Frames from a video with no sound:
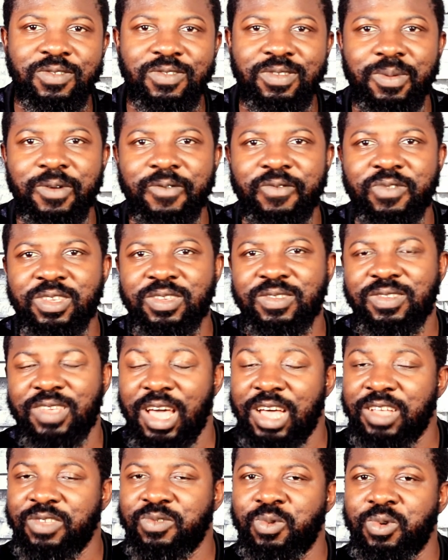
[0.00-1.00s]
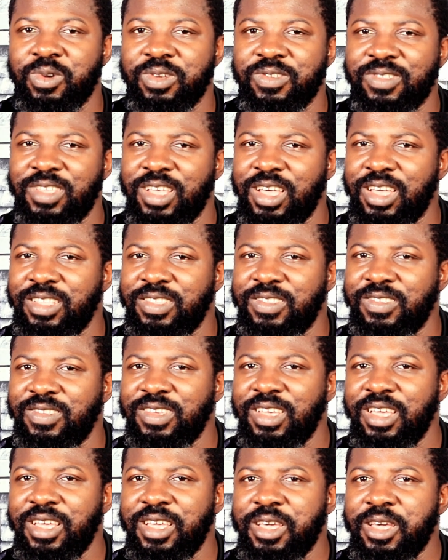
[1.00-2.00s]
some of these artworks that
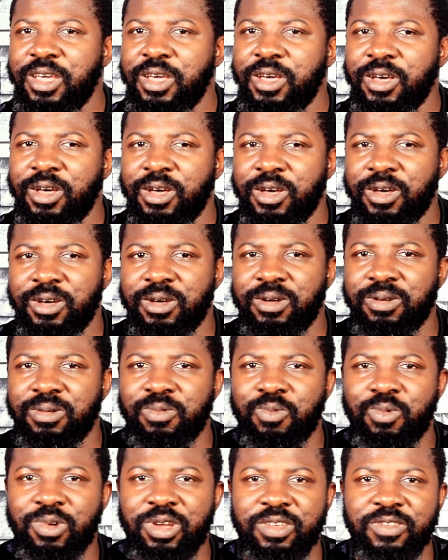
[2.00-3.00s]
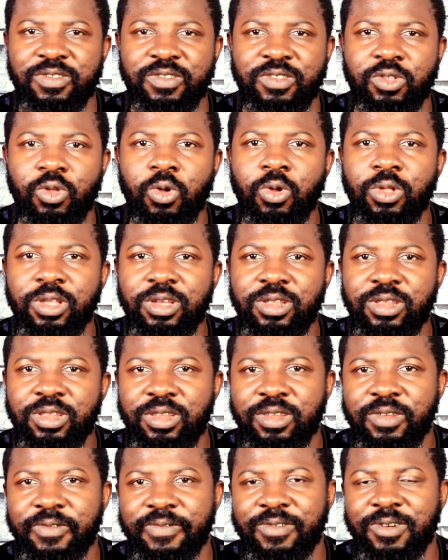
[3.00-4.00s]
uh, were
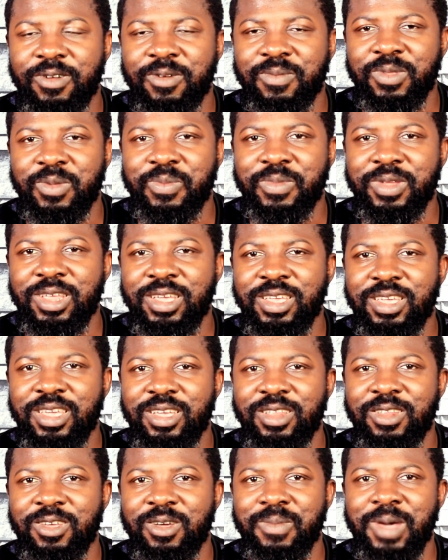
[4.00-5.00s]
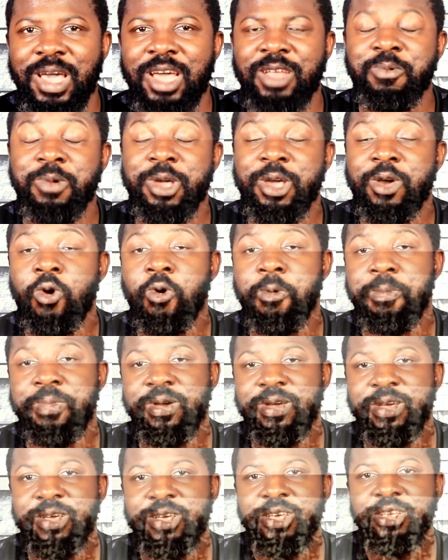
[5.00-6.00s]
stolen from the Benin Kingdom. And we hope
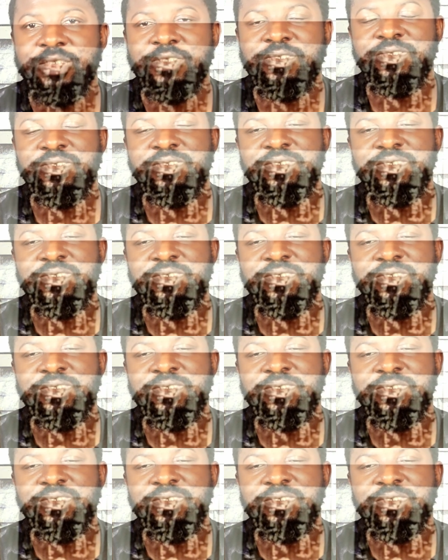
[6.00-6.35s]
to